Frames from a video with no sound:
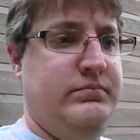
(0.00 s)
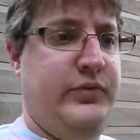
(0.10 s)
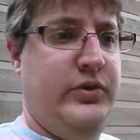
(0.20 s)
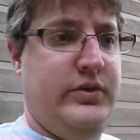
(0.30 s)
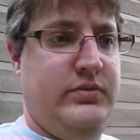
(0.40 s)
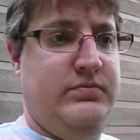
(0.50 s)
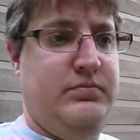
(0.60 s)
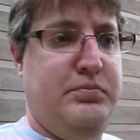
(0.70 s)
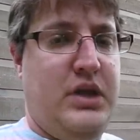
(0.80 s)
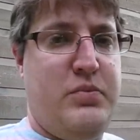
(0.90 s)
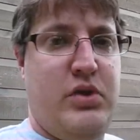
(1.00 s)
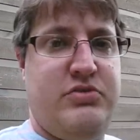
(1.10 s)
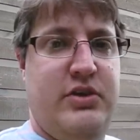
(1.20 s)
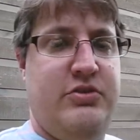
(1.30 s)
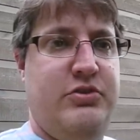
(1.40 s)
due to blood
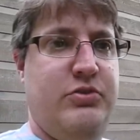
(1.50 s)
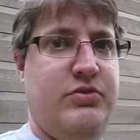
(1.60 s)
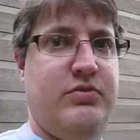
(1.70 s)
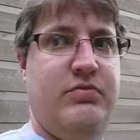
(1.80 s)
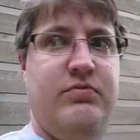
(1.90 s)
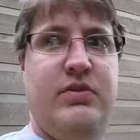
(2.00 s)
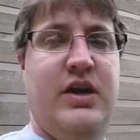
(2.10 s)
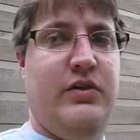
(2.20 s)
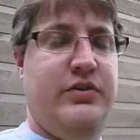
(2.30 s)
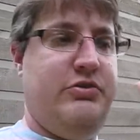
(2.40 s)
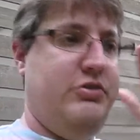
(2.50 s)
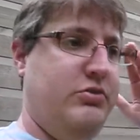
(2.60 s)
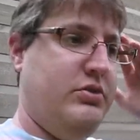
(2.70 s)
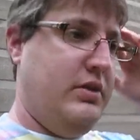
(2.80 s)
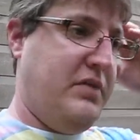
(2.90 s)
pressure issues and health
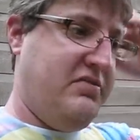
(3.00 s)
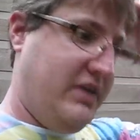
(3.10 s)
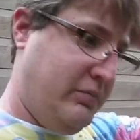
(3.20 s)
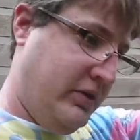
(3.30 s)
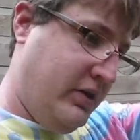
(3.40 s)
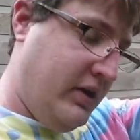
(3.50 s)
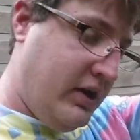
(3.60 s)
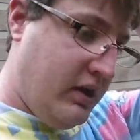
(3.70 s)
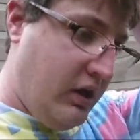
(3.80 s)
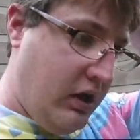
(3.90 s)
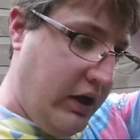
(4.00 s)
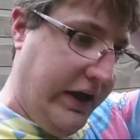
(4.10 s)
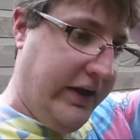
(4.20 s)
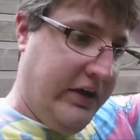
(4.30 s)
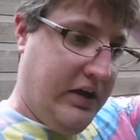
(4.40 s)
issues in my family. And,